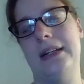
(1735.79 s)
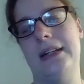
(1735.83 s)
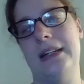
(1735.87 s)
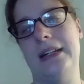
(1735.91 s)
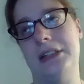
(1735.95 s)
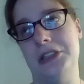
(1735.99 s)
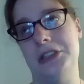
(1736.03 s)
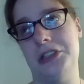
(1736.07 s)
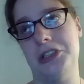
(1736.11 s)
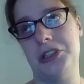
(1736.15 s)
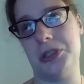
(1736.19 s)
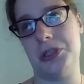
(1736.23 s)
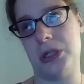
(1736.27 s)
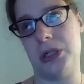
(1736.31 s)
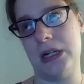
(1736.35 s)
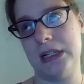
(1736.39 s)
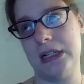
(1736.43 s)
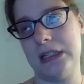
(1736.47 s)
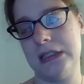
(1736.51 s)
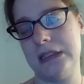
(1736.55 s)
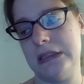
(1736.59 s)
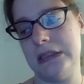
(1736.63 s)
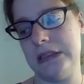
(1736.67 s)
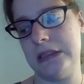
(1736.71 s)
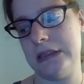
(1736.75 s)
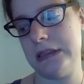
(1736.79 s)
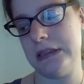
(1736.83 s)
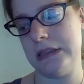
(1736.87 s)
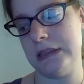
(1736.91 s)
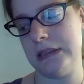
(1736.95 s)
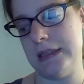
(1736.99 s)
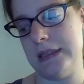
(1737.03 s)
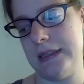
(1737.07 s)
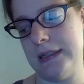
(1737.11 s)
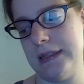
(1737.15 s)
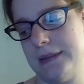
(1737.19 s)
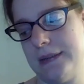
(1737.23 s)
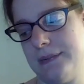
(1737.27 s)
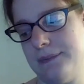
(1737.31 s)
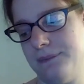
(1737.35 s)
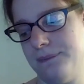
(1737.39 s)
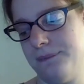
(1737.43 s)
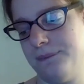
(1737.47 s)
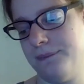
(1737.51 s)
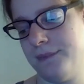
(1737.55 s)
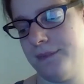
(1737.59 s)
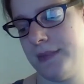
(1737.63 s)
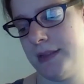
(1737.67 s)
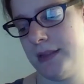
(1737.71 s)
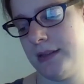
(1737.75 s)
construct
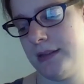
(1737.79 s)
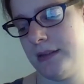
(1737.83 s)
um,